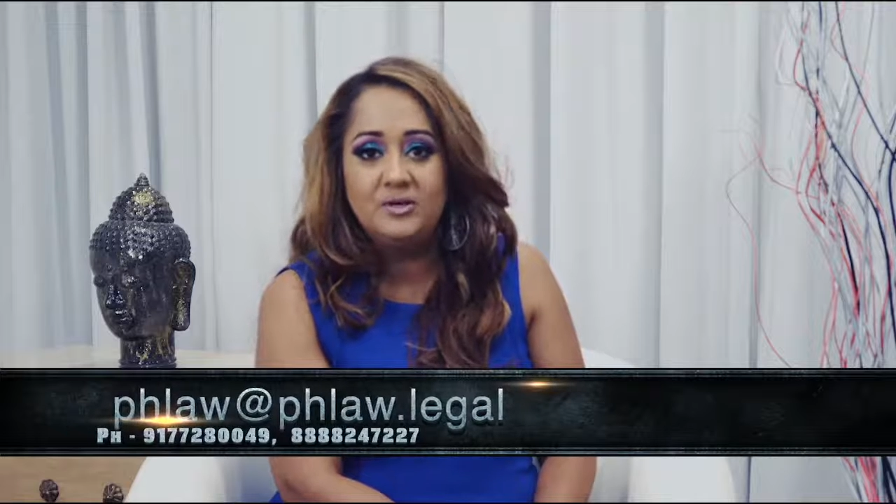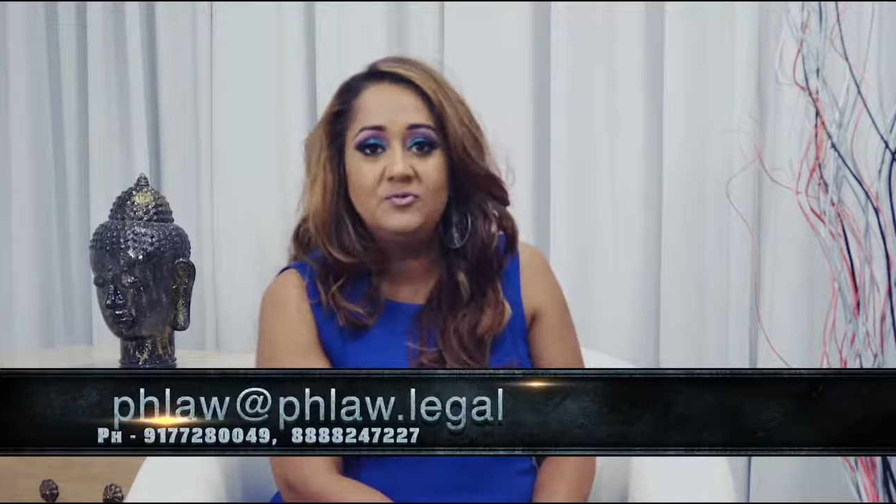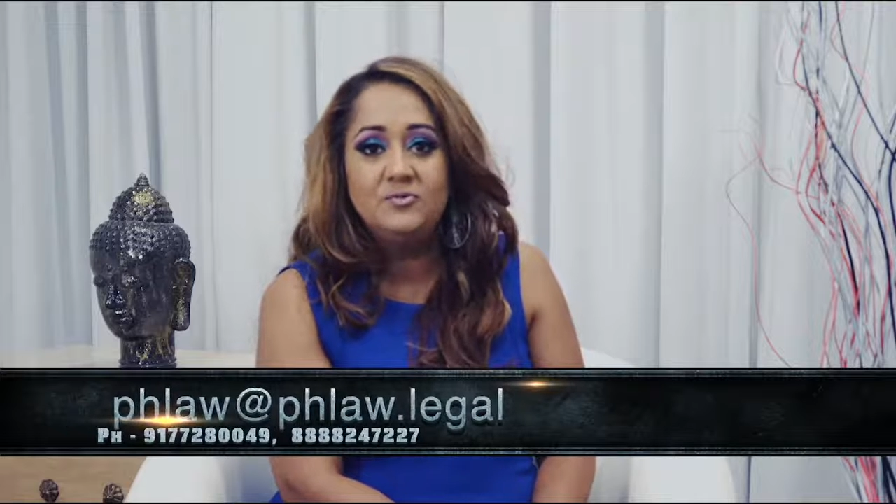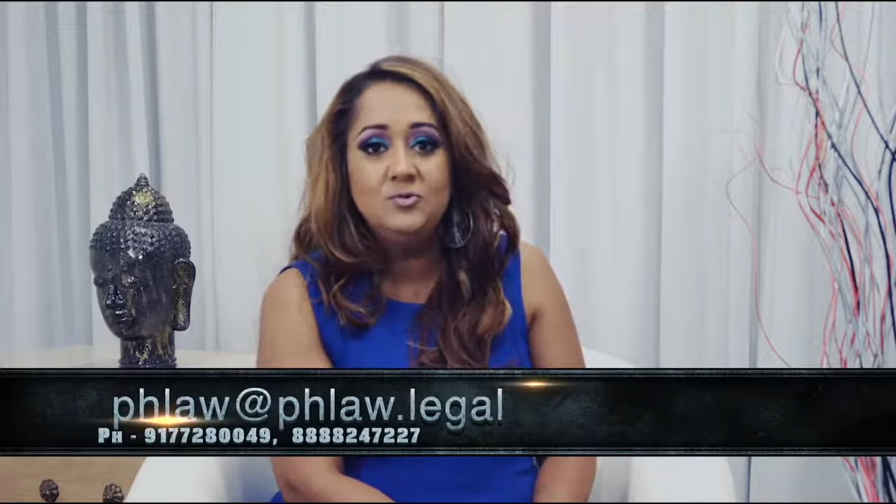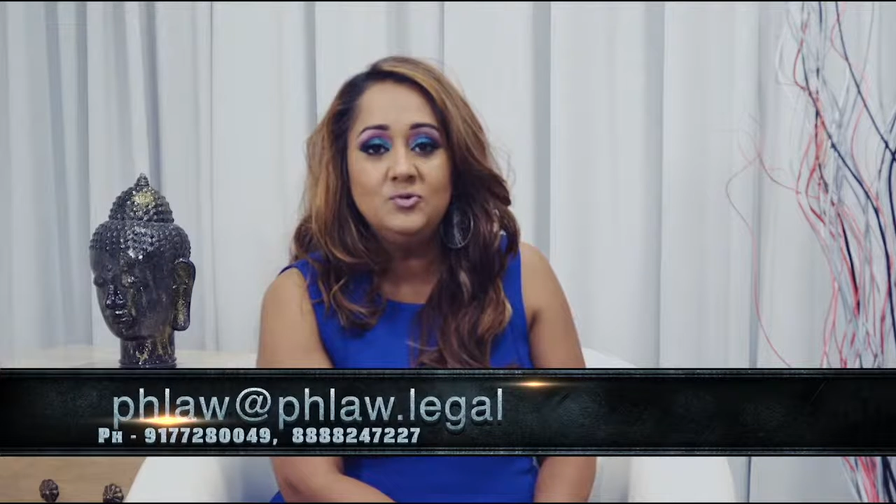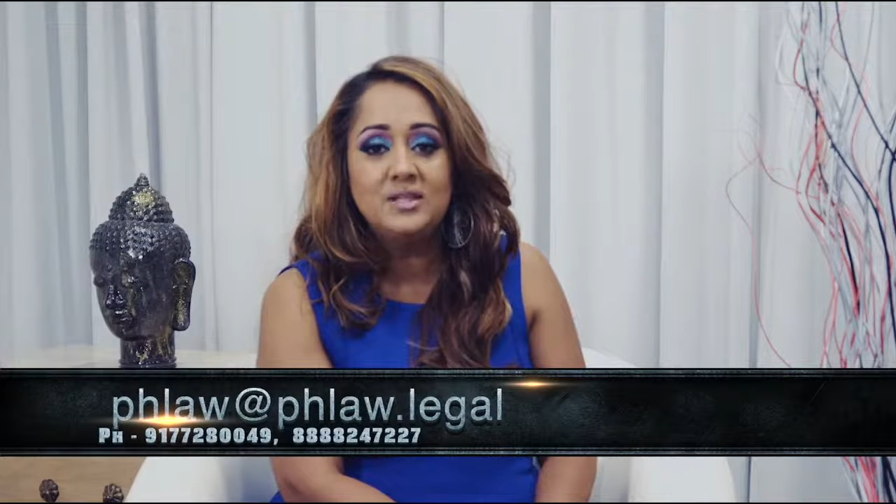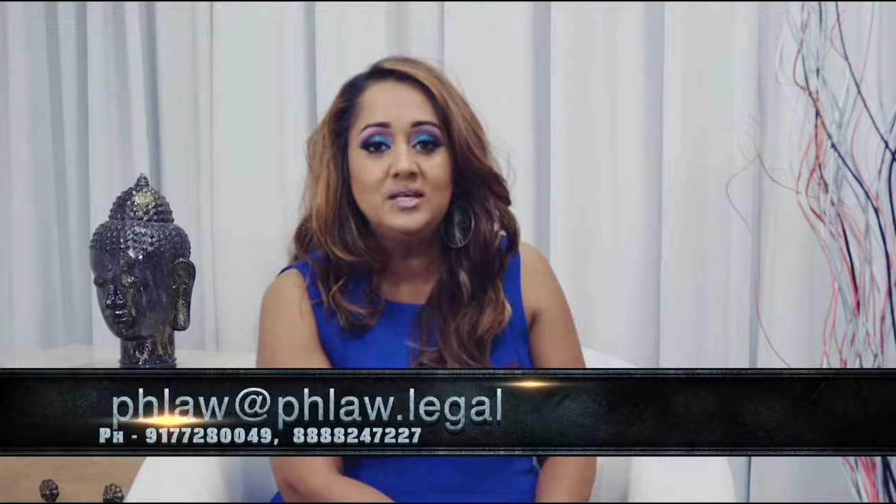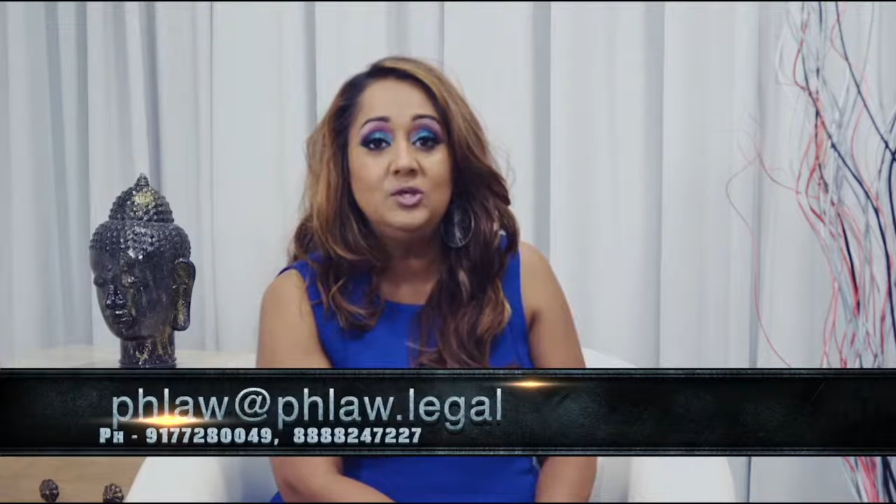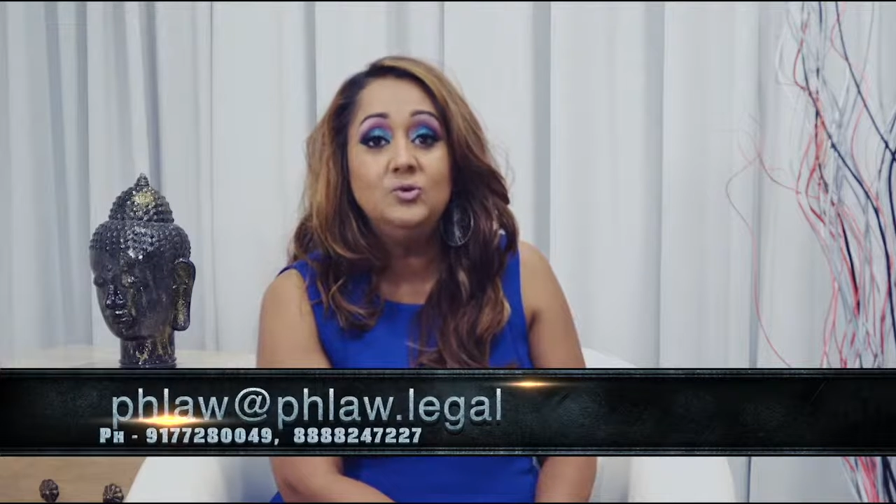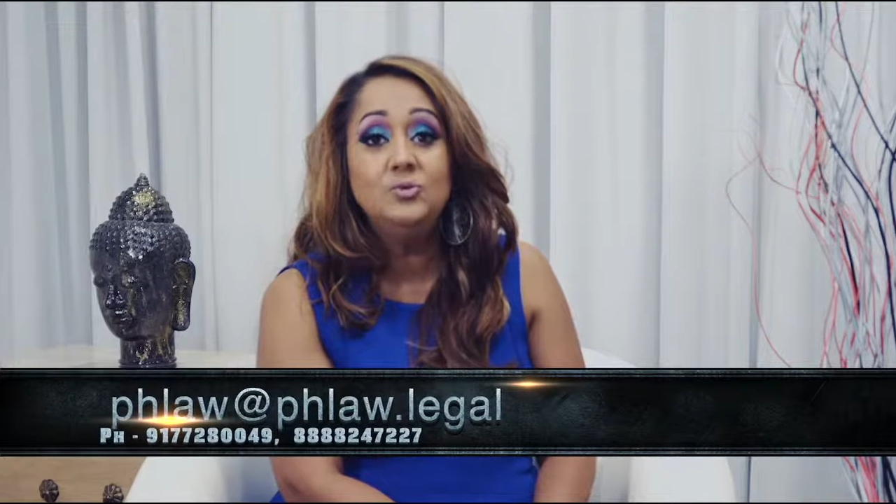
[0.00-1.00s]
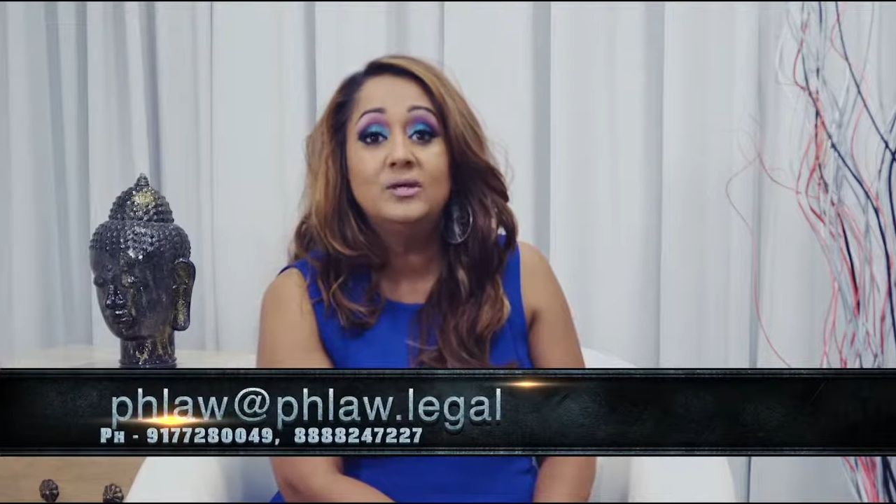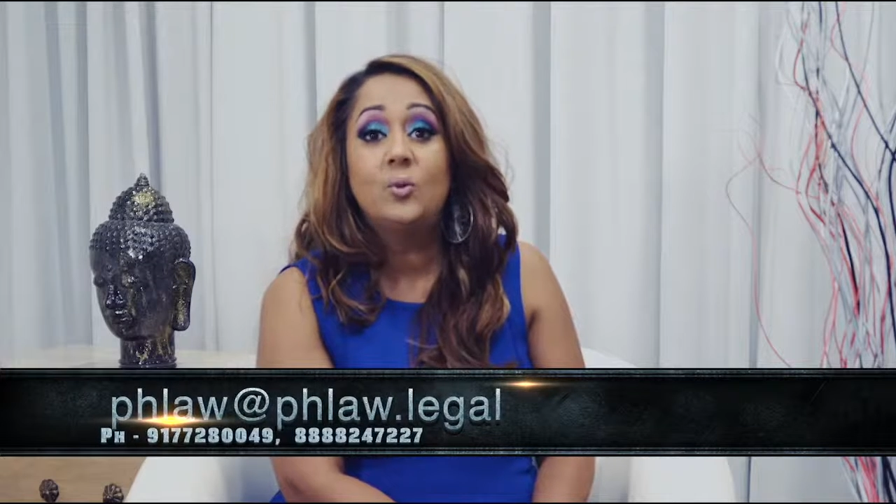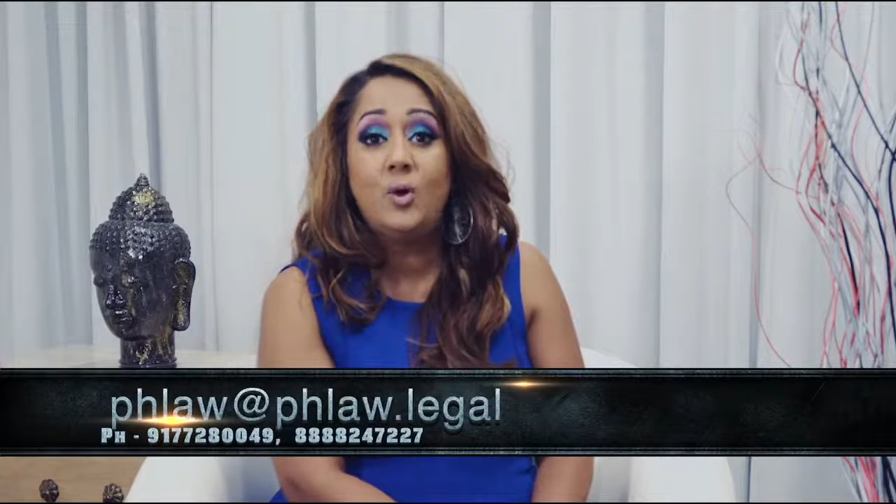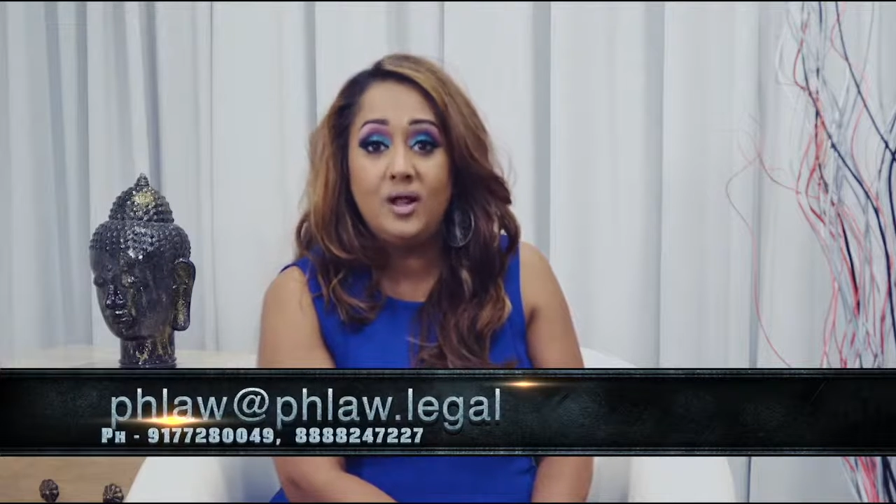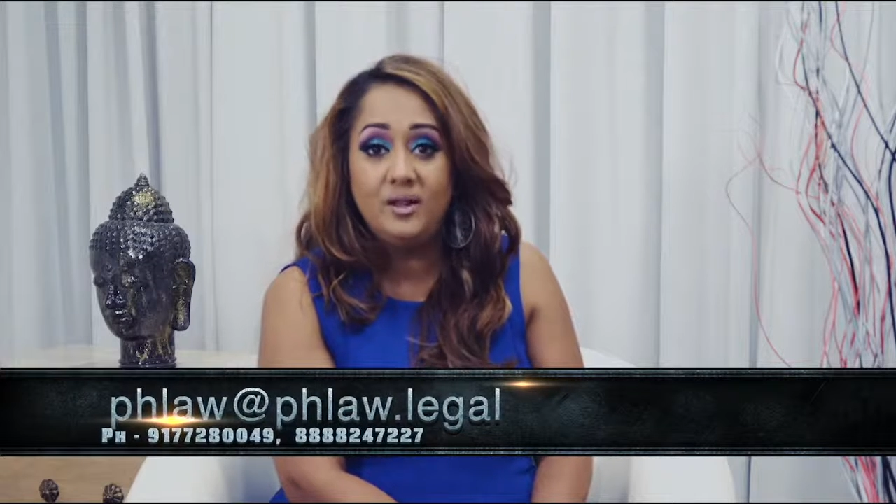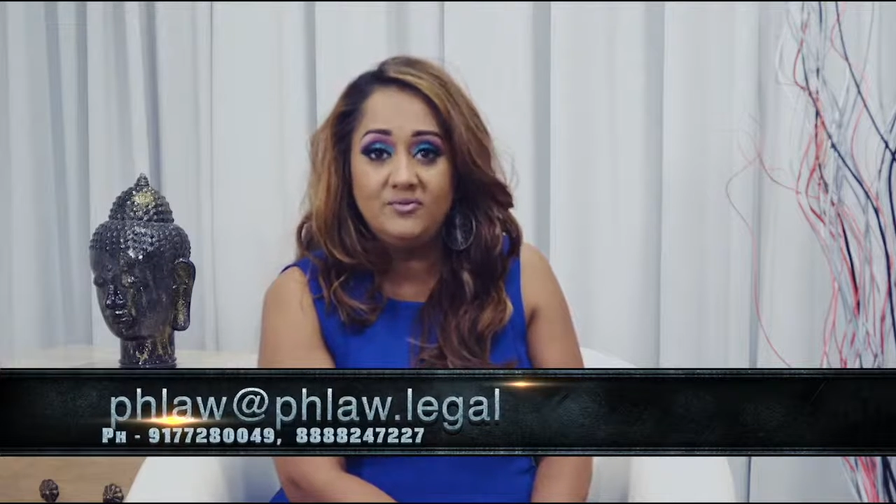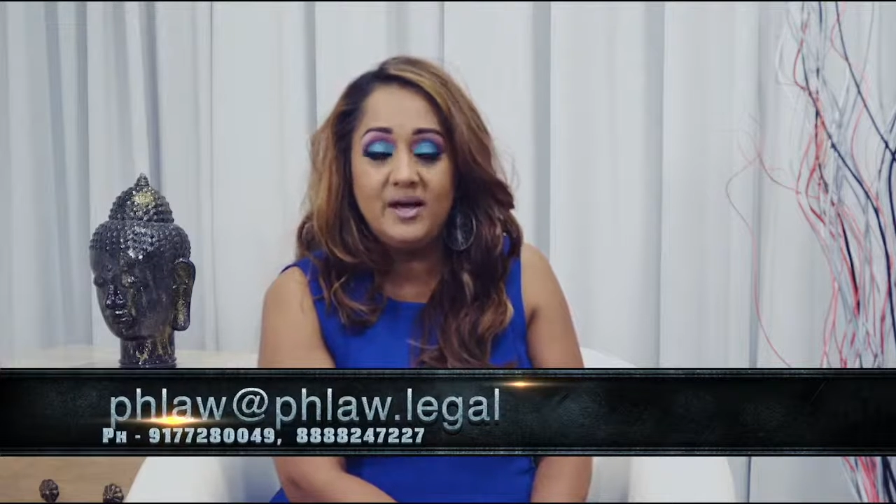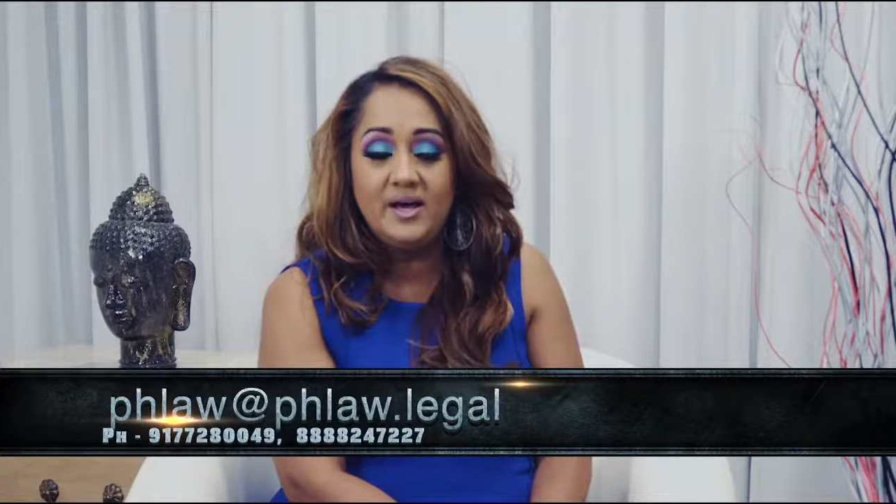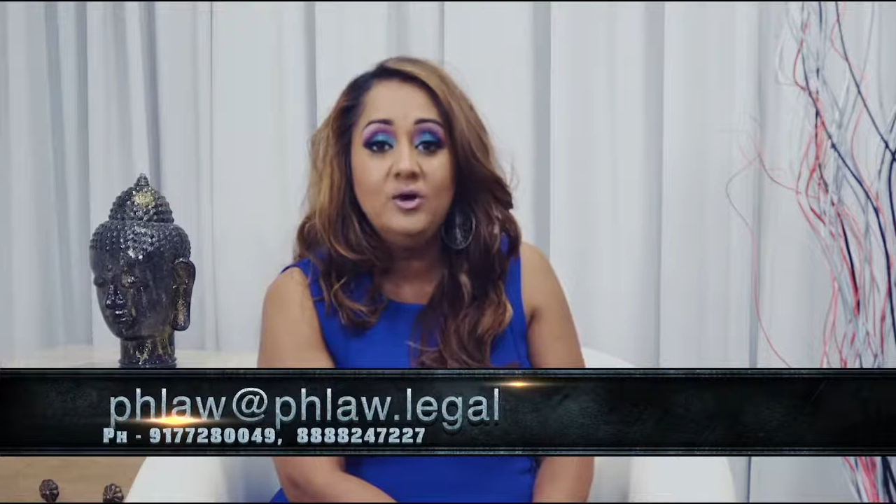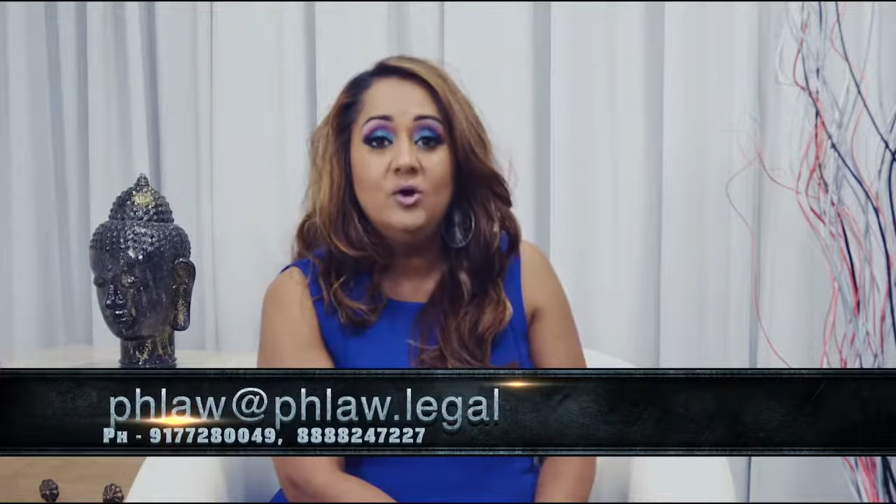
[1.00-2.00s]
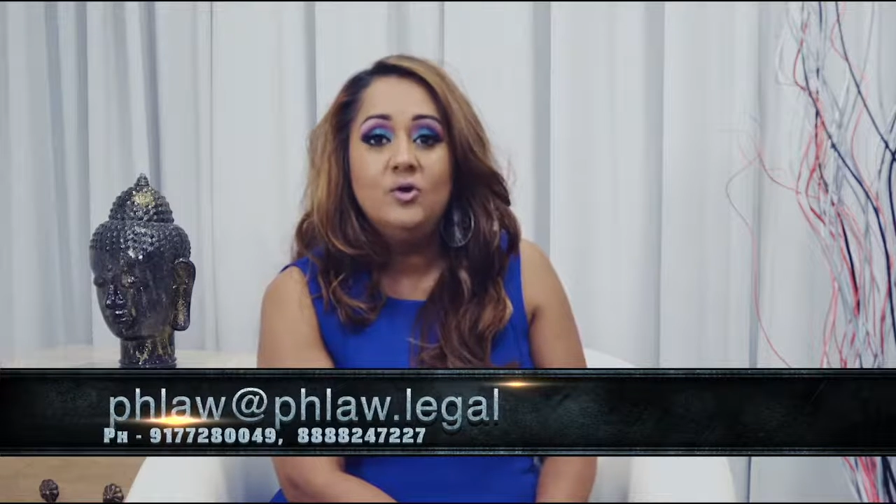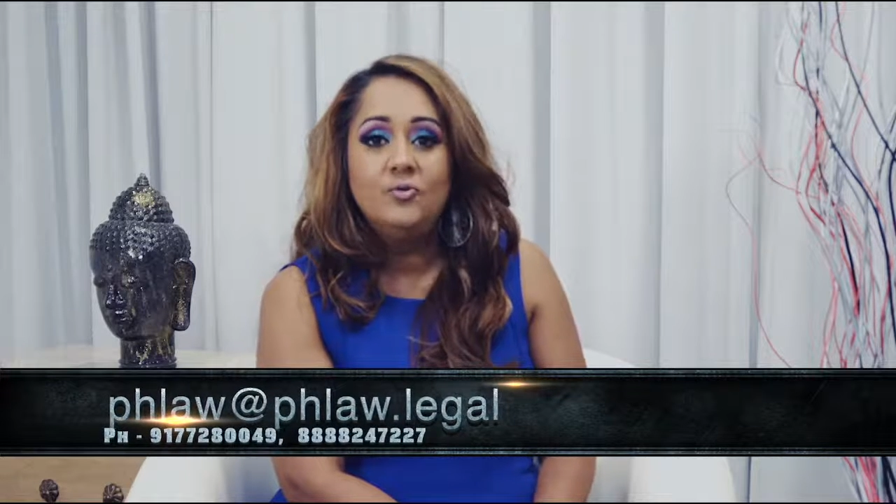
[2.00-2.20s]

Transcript: If you think you can qualify